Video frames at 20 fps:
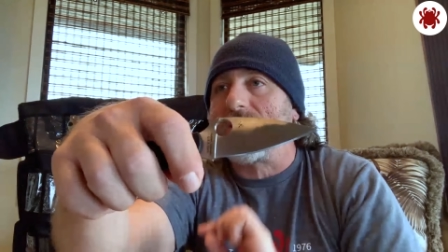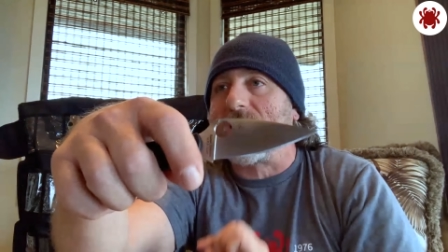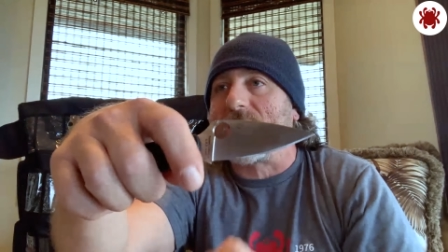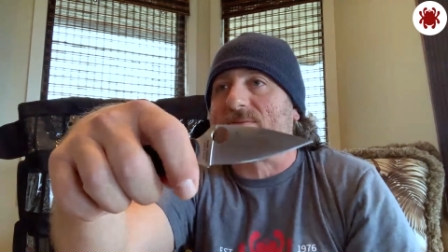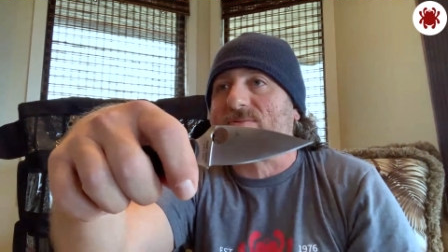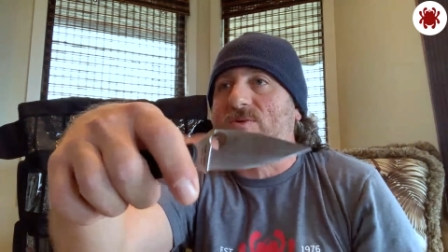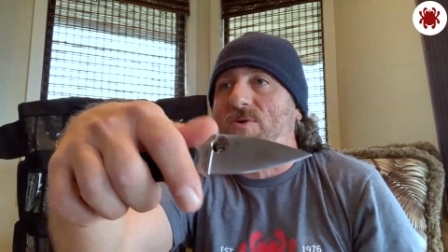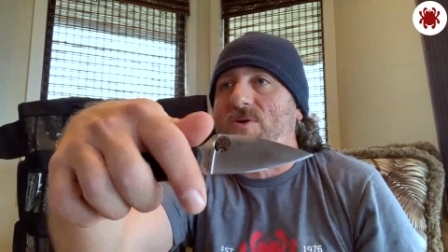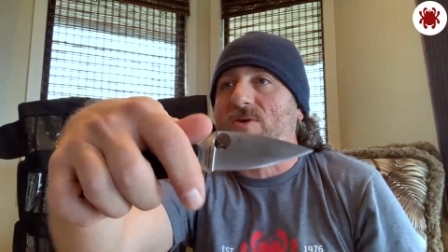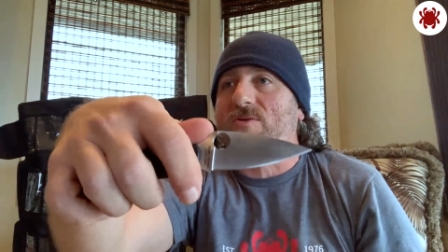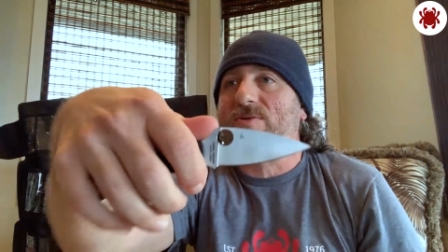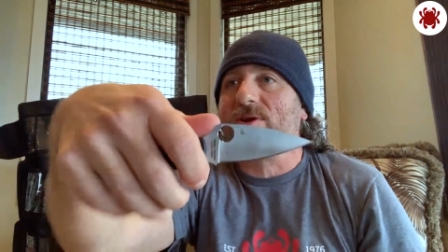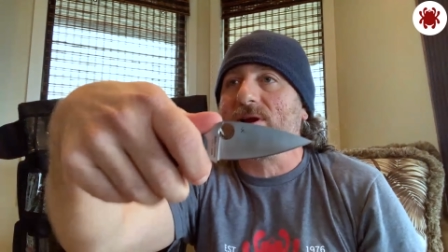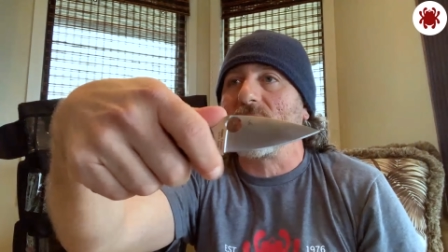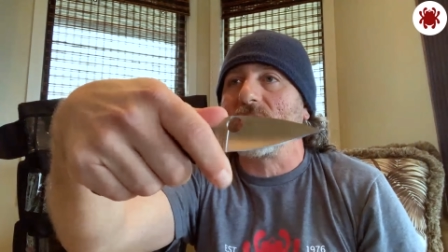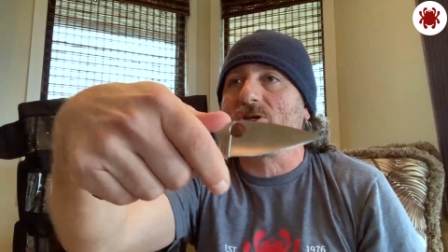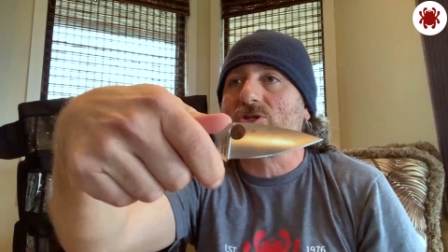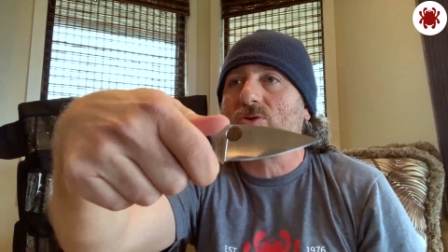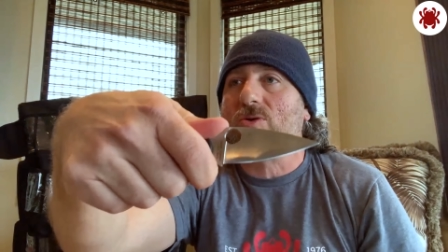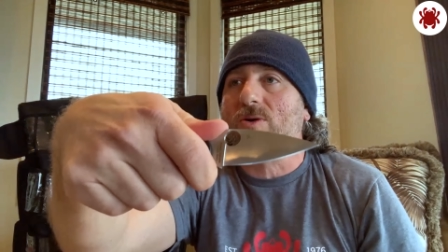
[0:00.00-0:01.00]
that four
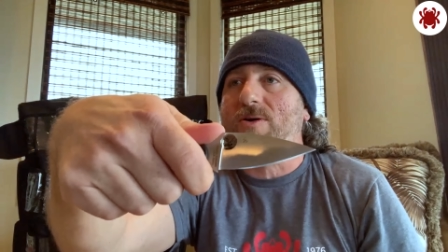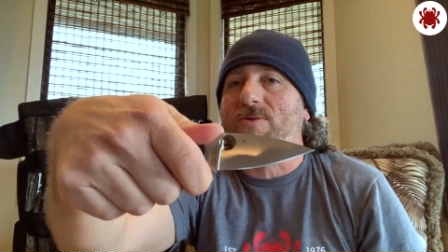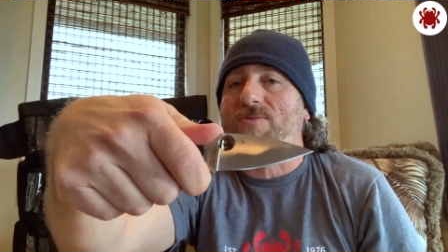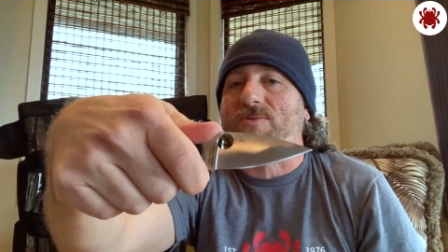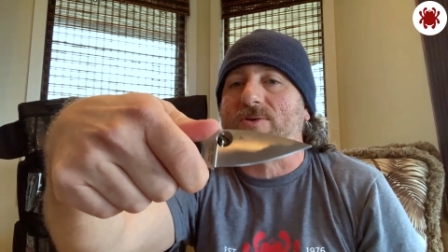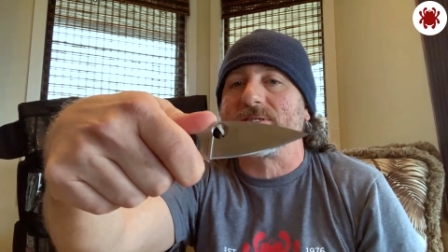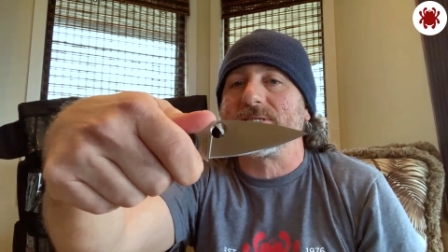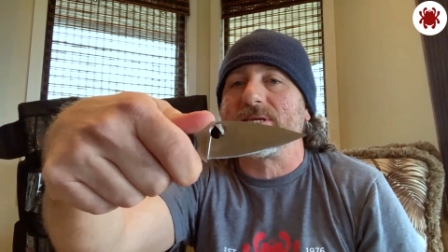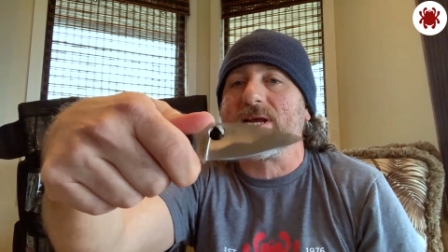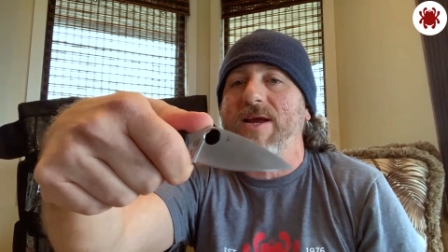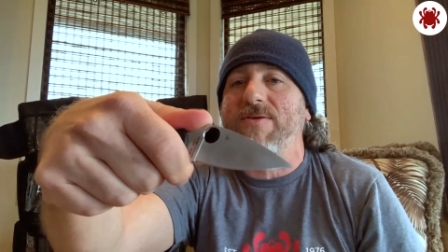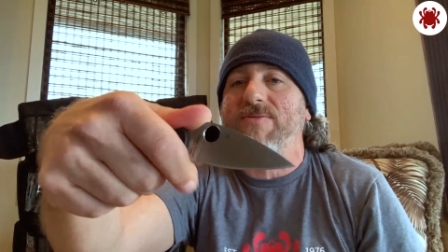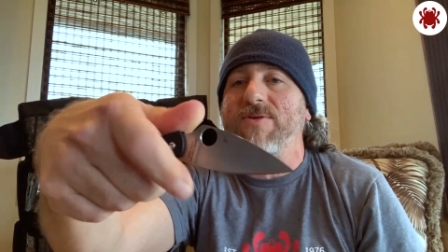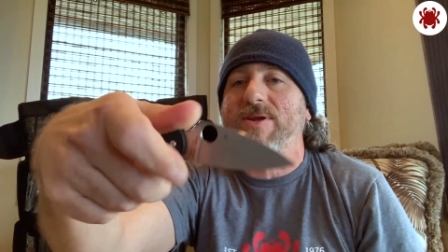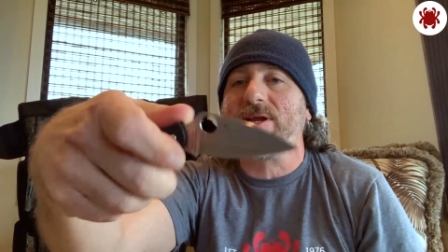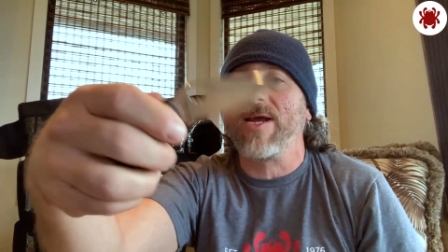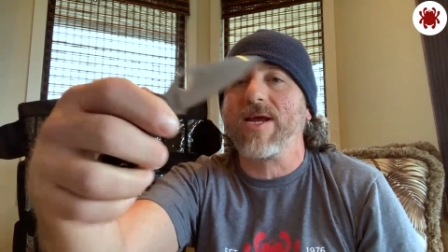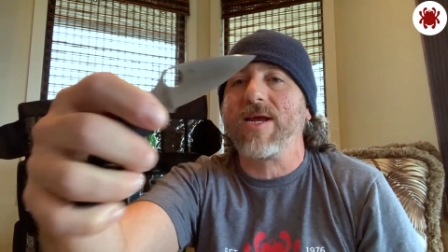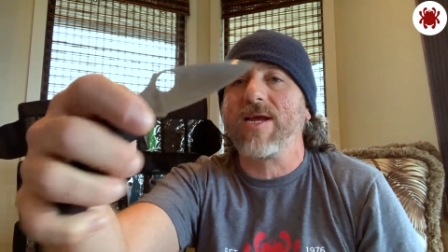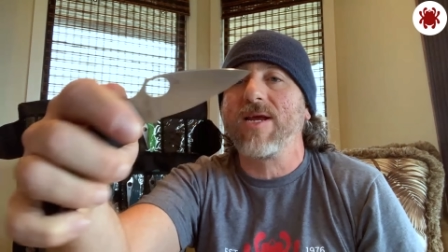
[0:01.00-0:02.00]
finger choil for
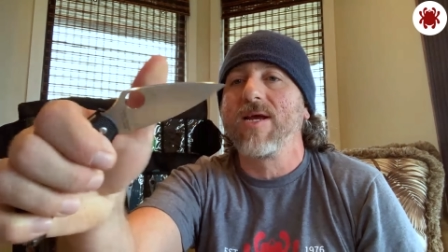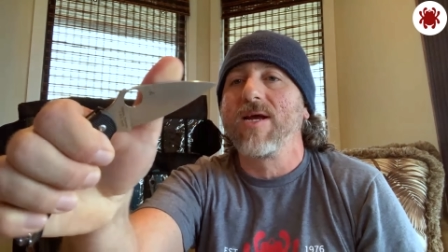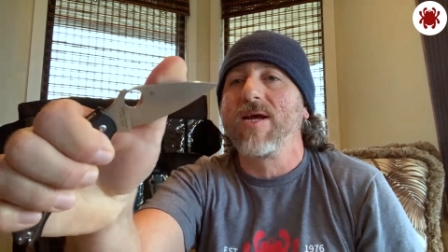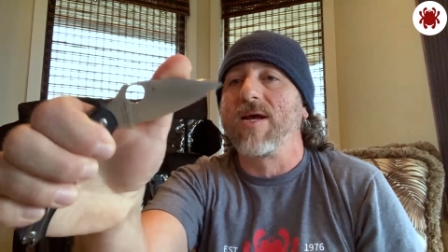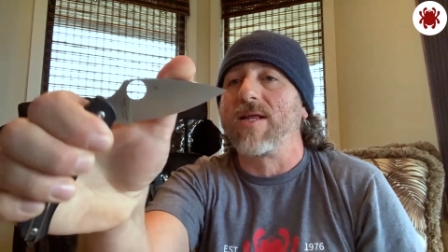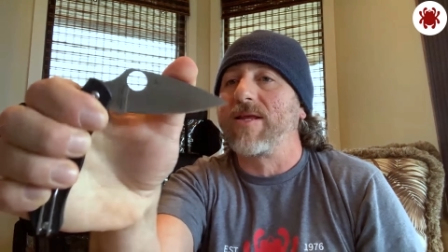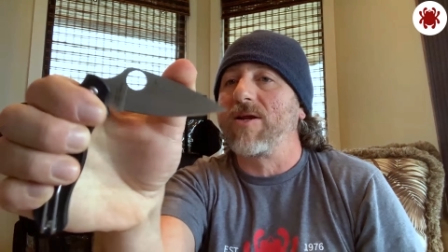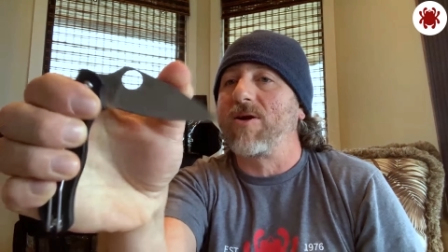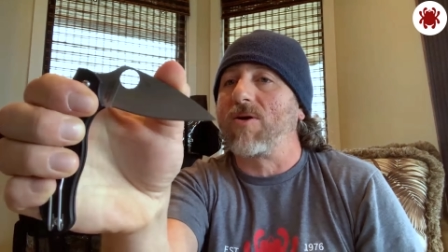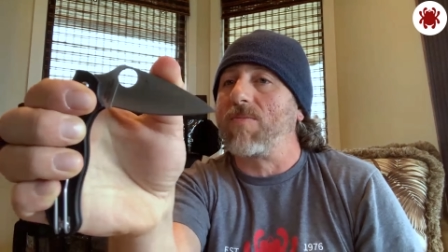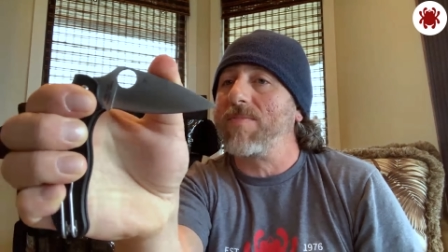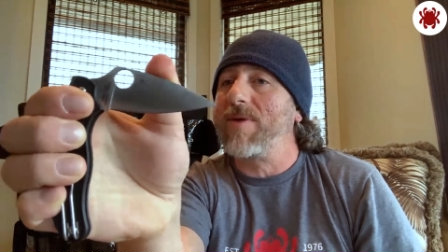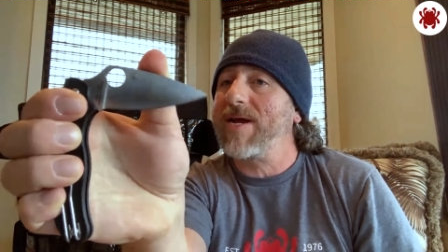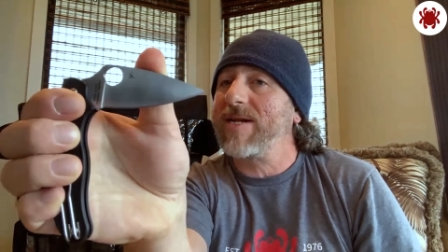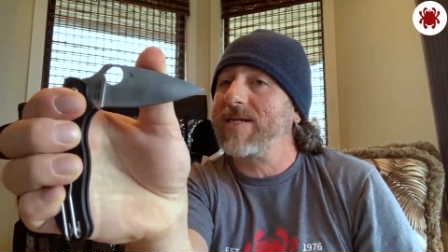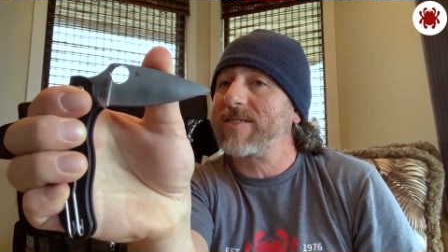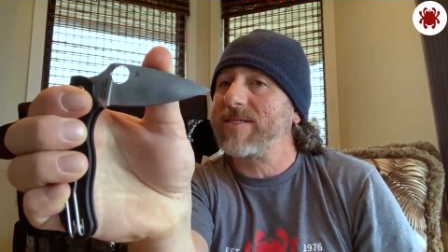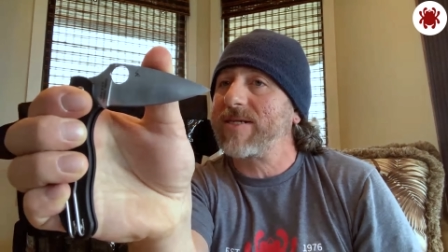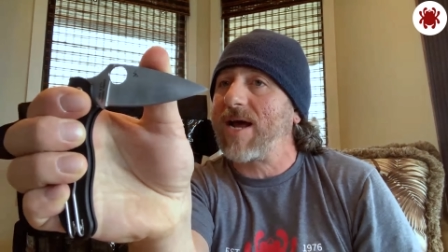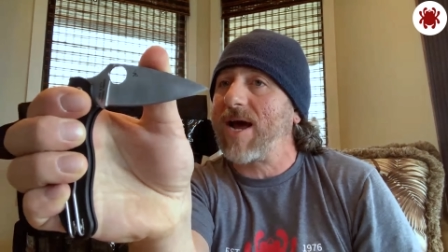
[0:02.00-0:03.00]
safety, little
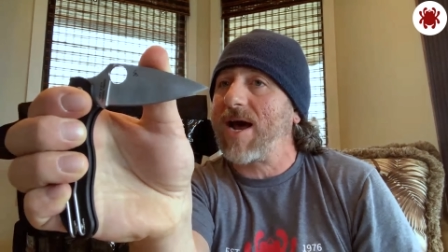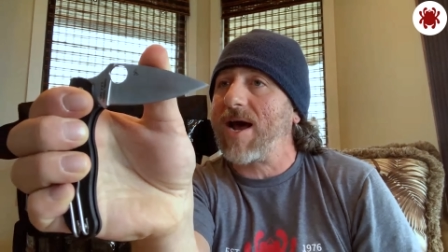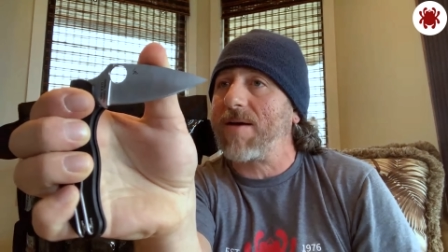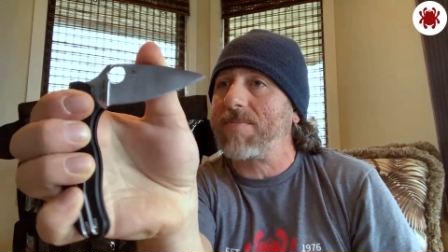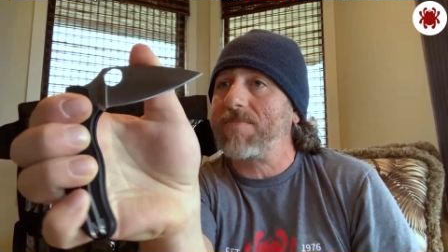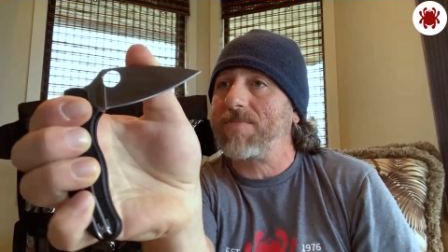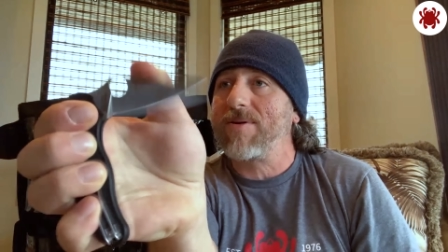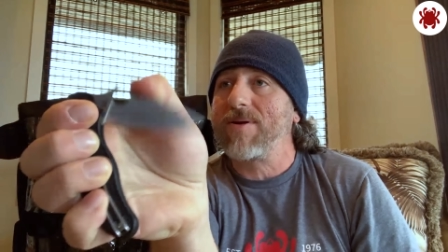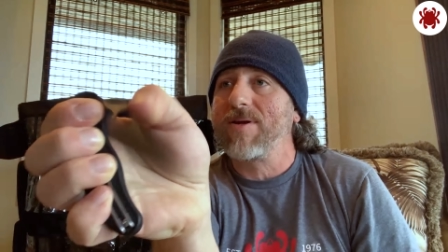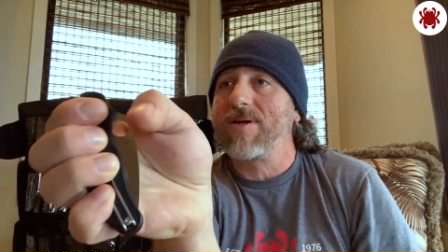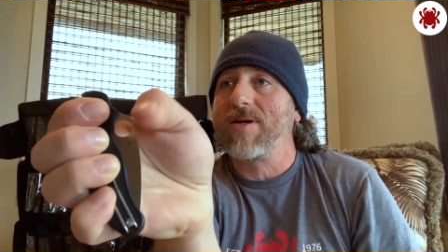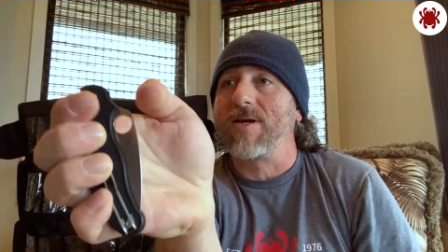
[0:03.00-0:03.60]
mid stop,